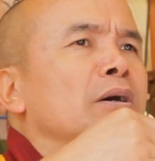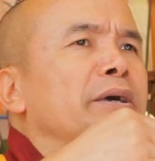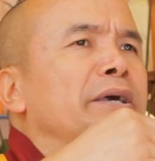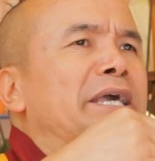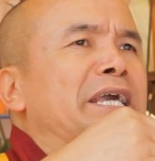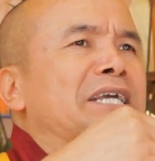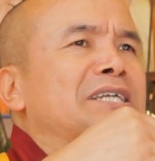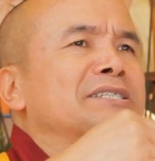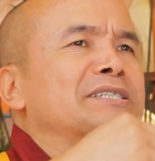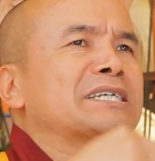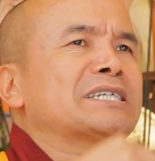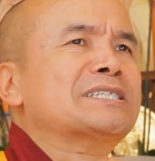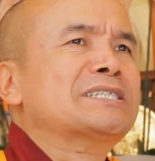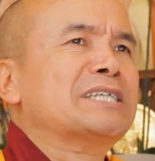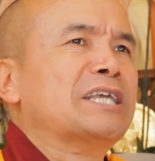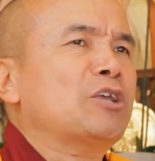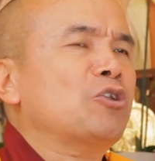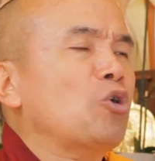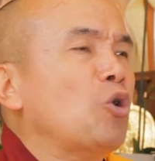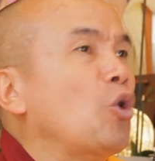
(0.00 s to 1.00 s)
exist
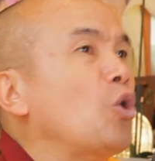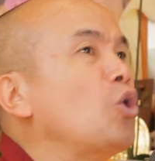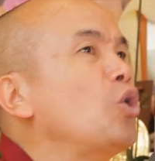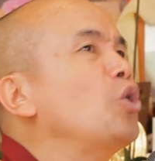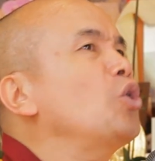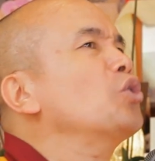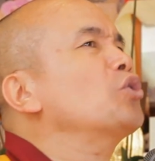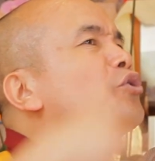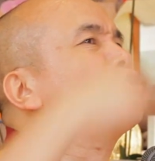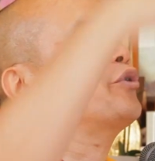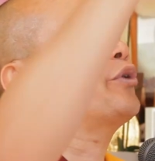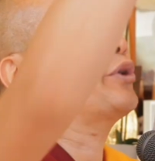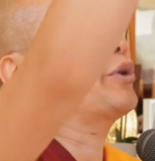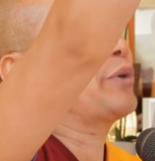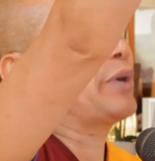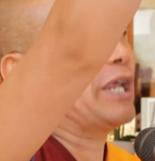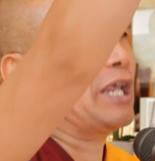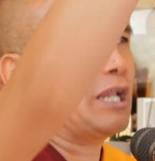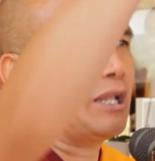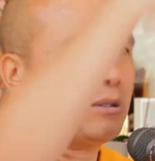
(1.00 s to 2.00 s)
in all three
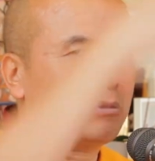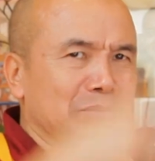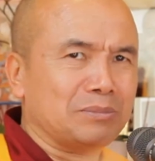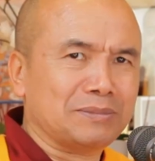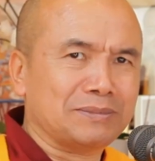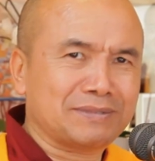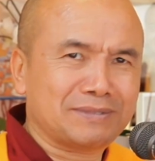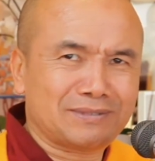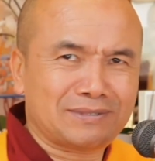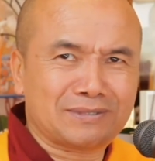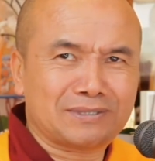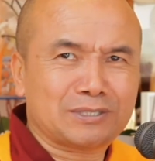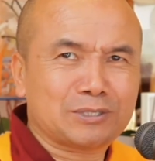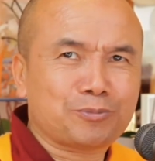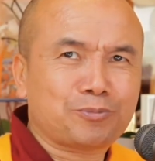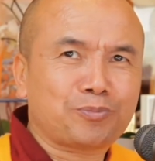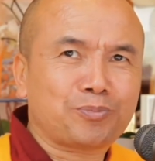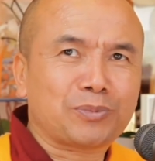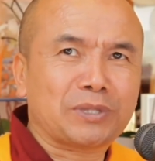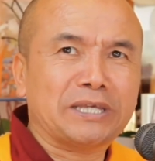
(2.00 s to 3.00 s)
realms.
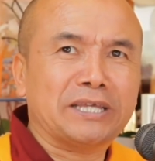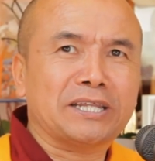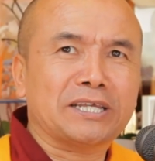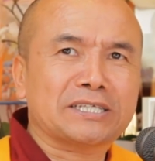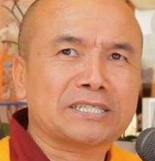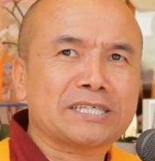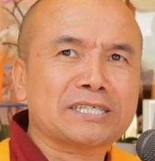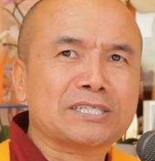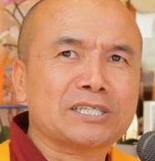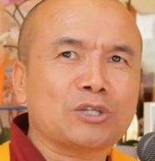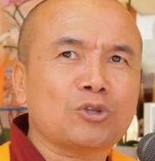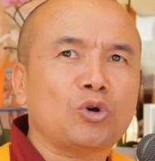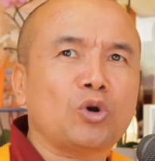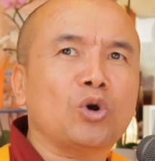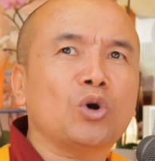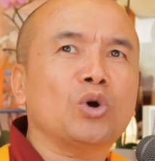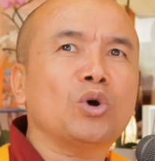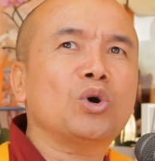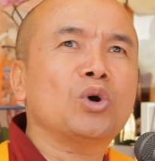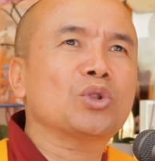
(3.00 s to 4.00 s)
It exists in
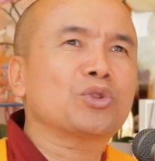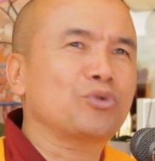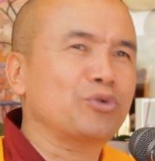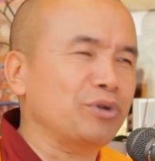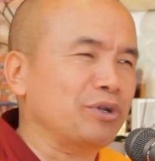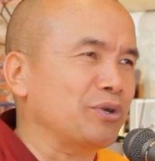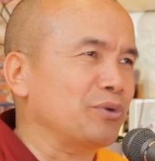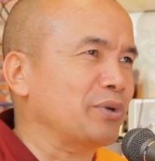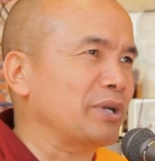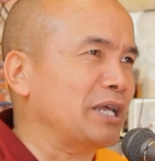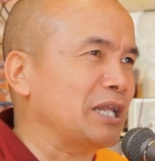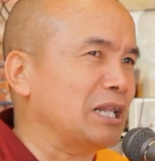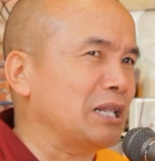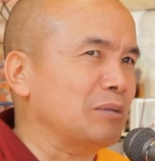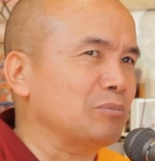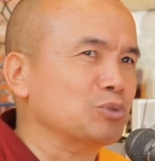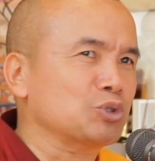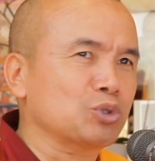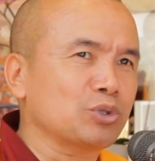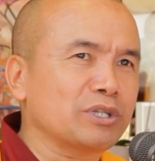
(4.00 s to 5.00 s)
all three
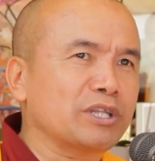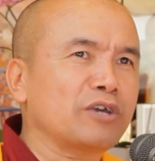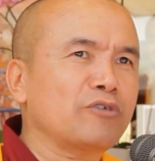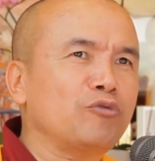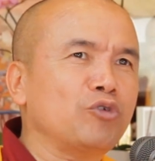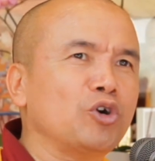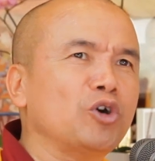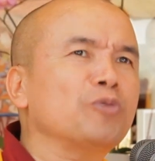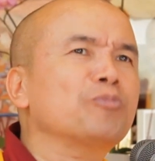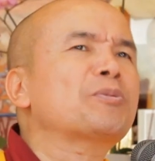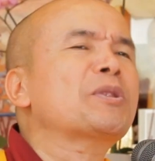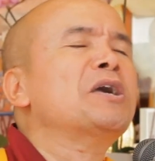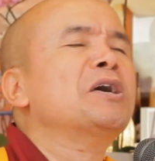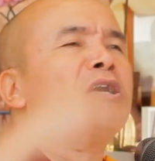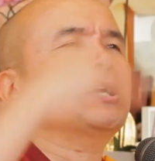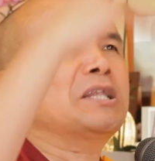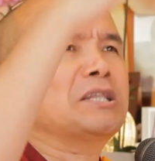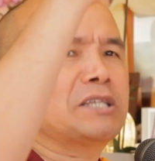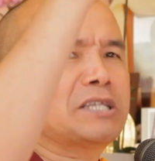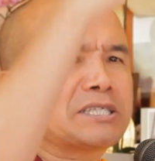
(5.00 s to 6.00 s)
realms. So therefore,
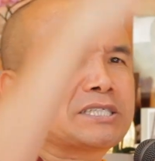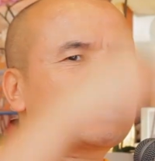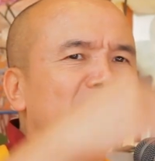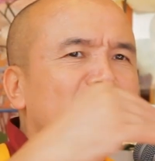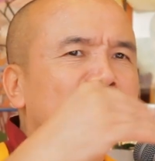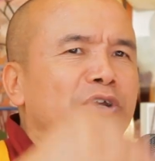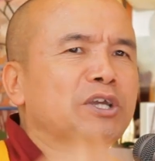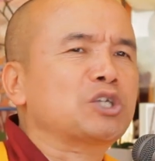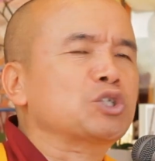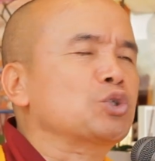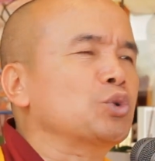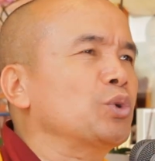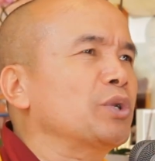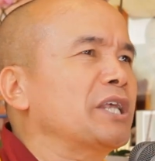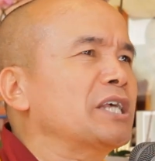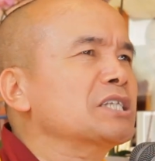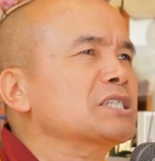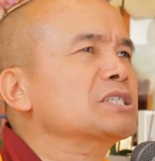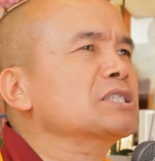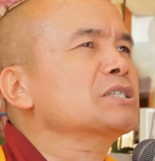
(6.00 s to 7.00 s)
this suffering is known
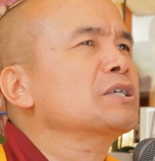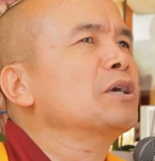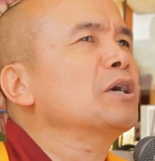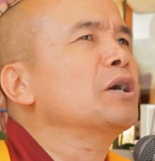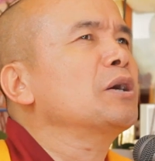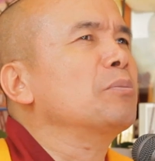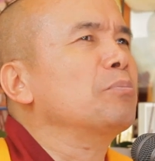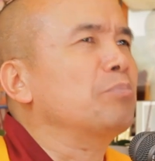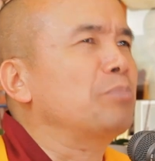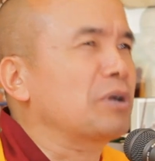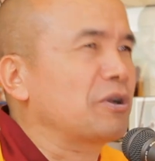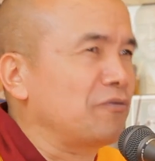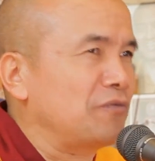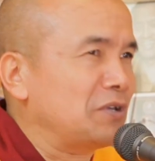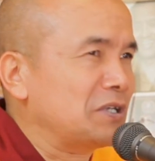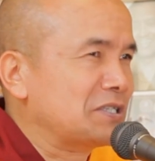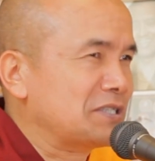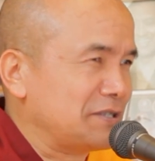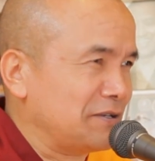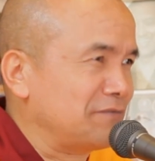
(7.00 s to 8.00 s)
as
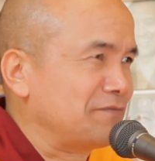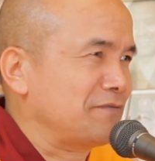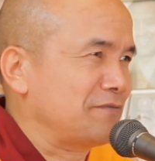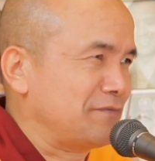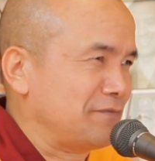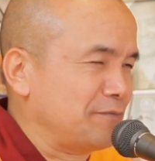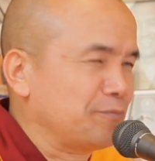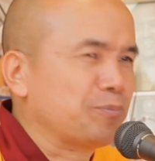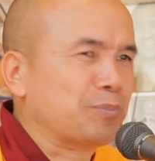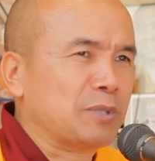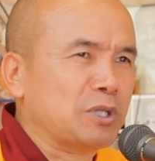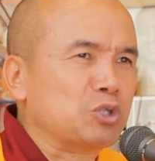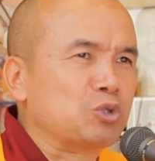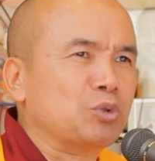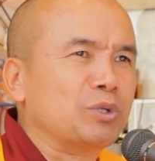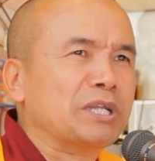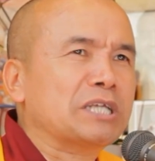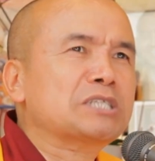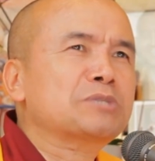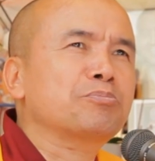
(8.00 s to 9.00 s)
pervasive. It's
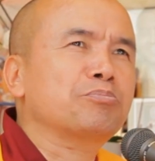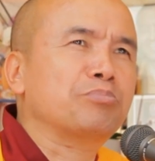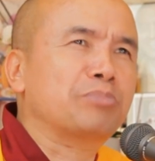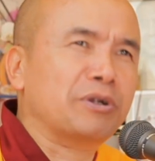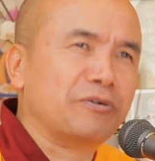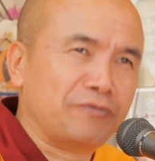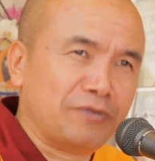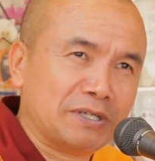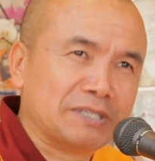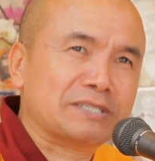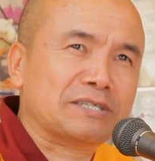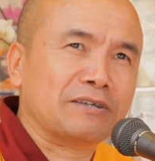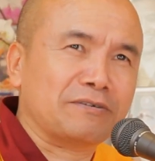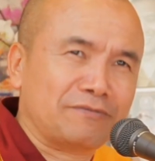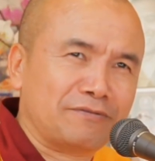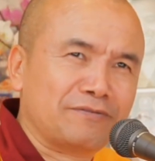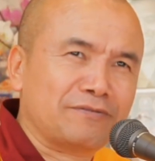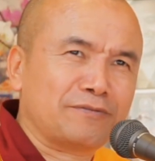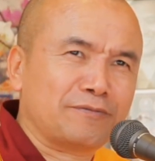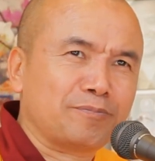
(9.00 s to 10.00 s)
known as pervasive.
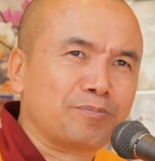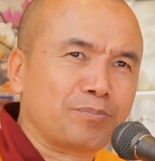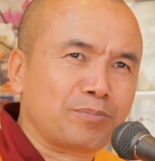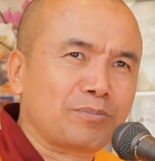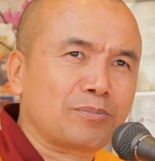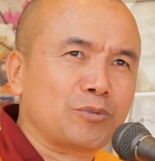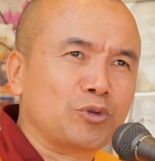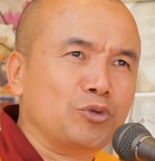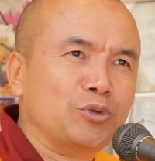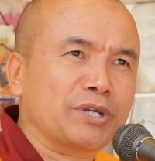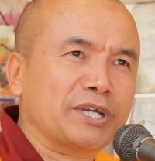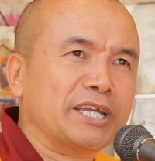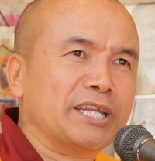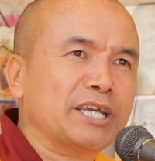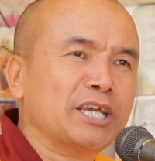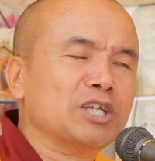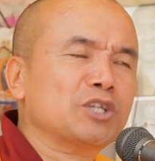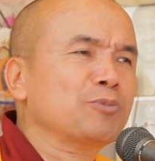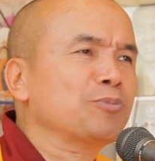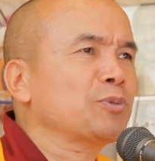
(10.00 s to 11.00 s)
You getting
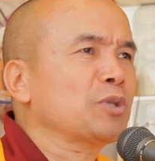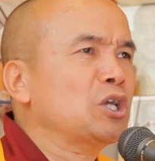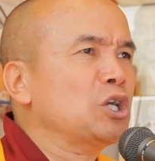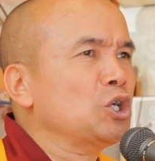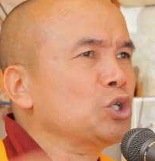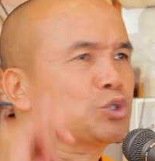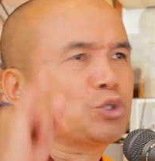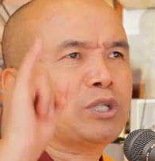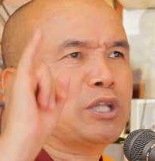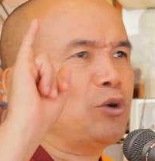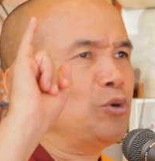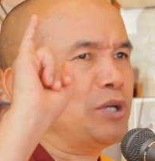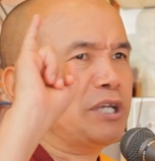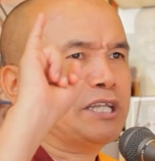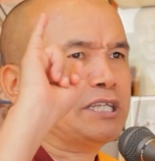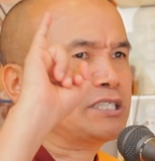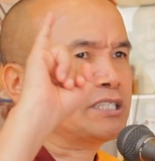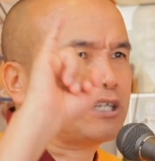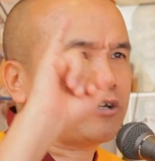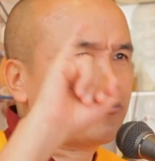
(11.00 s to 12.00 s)
it? So now it
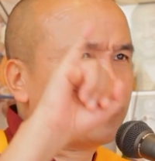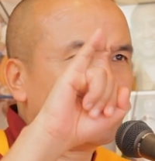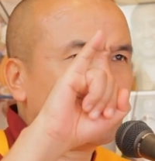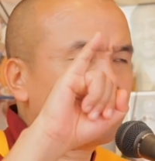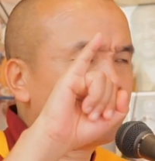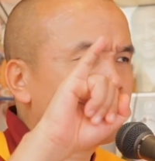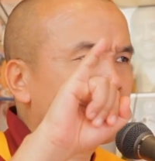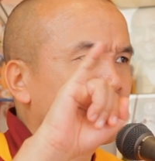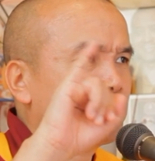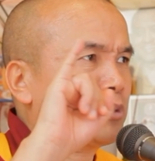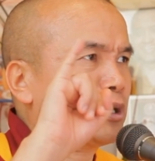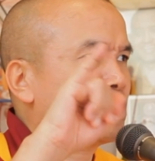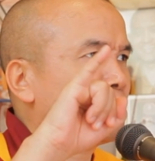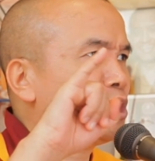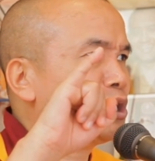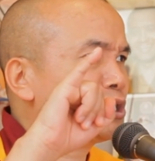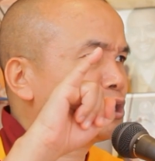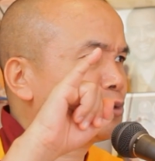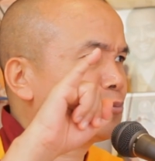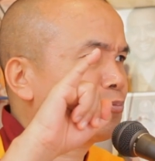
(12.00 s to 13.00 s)
is suffering
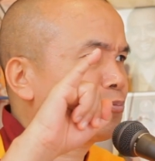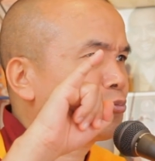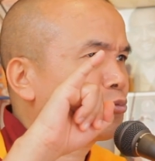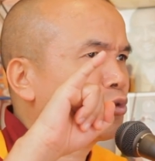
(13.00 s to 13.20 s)
because